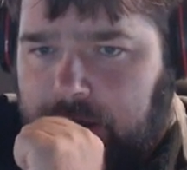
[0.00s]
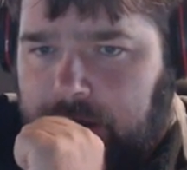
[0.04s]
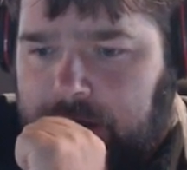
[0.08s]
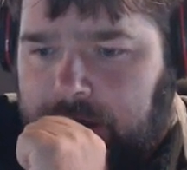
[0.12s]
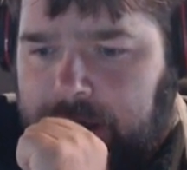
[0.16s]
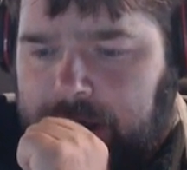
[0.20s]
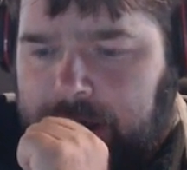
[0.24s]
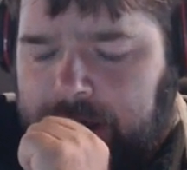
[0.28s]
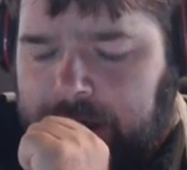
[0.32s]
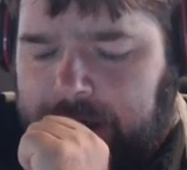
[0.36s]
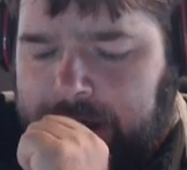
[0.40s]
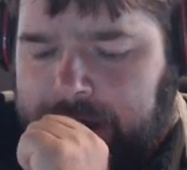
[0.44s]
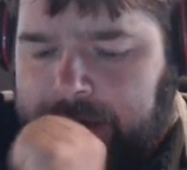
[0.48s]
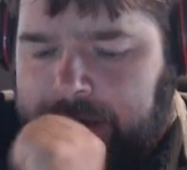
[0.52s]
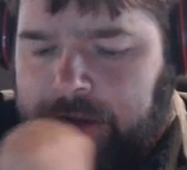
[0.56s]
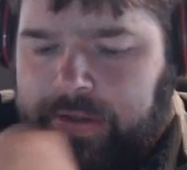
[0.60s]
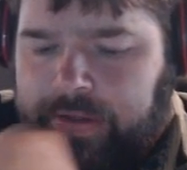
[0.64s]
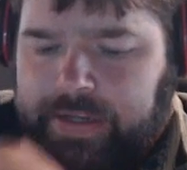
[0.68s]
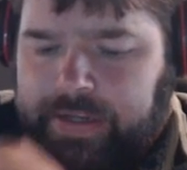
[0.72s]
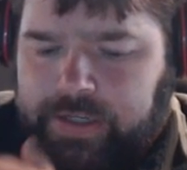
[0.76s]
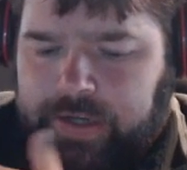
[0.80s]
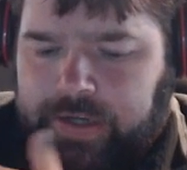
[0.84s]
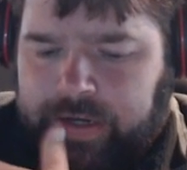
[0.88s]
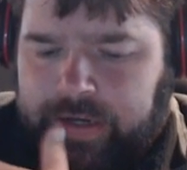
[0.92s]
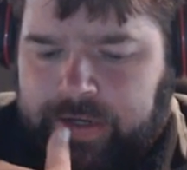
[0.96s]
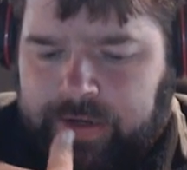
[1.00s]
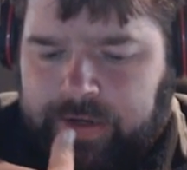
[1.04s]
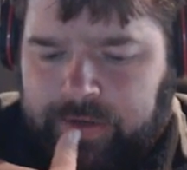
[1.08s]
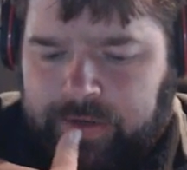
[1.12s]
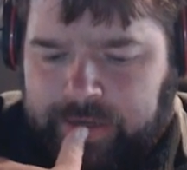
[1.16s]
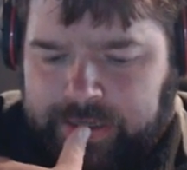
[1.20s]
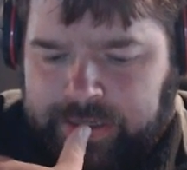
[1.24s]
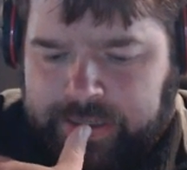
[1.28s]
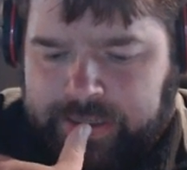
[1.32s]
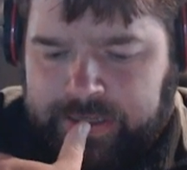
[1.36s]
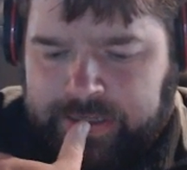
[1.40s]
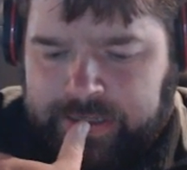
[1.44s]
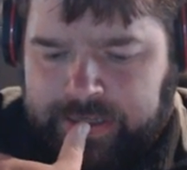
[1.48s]
Uh, I know they tried to do
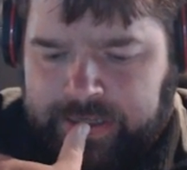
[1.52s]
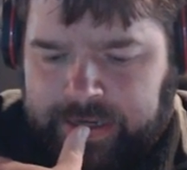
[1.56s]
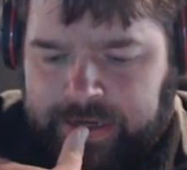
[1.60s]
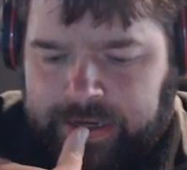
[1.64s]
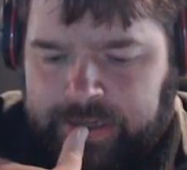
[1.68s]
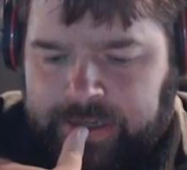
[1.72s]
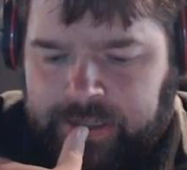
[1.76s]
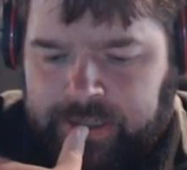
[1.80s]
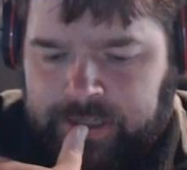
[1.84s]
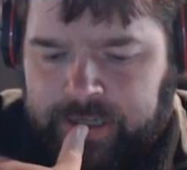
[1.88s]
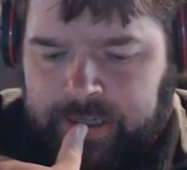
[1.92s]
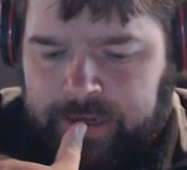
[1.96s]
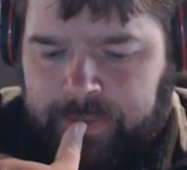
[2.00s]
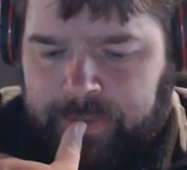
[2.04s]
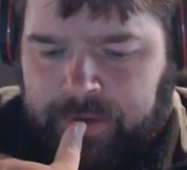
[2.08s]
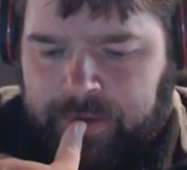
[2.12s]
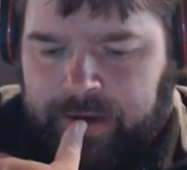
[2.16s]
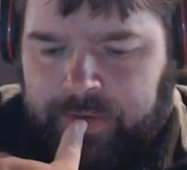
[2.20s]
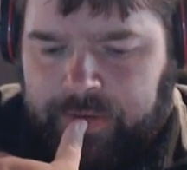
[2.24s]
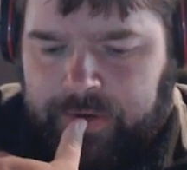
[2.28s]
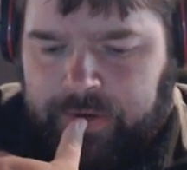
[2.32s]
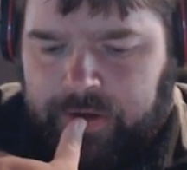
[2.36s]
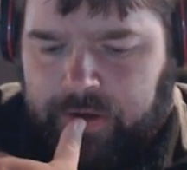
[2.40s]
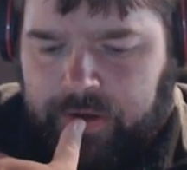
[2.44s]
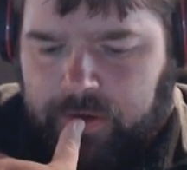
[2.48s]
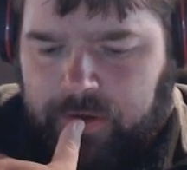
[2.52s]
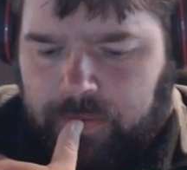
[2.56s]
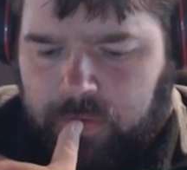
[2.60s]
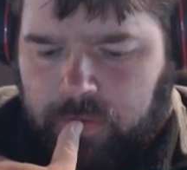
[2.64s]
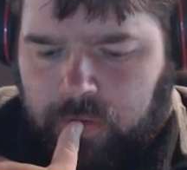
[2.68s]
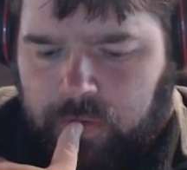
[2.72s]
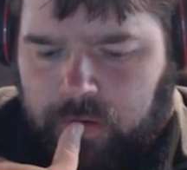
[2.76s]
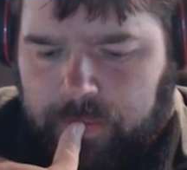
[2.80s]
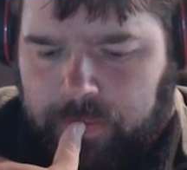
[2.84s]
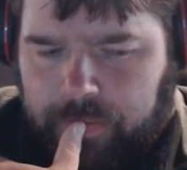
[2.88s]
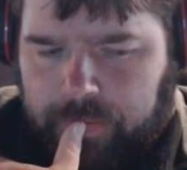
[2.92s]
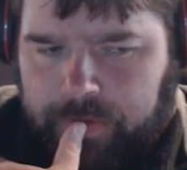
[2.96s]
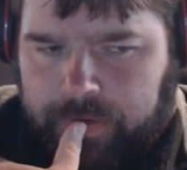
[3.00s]
this in TNG, but I would no
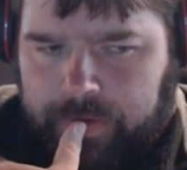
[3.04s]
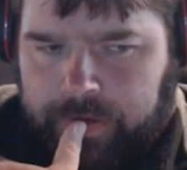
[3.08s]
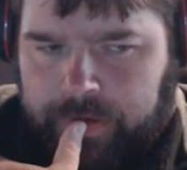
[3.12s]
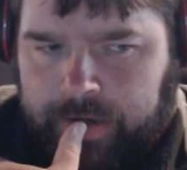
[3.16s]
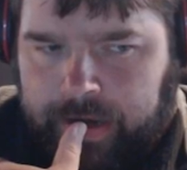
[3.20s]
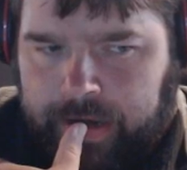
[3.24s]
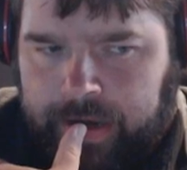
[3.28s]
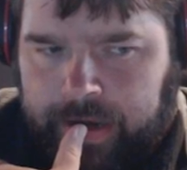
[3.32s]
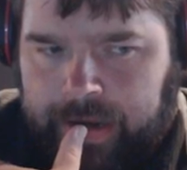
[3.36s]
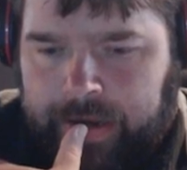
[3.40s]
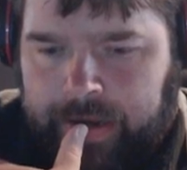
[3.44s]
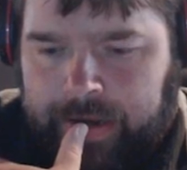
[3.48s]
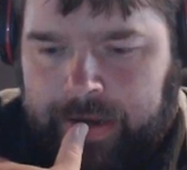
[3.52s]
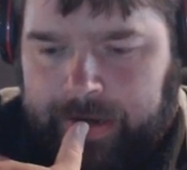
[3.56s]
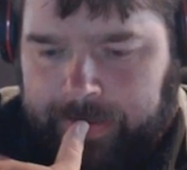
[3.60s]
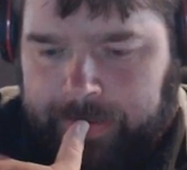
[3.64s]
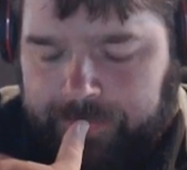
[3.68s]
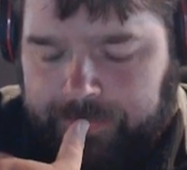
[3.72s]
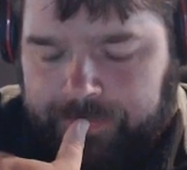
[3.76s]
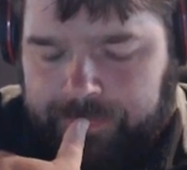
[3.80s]
more put a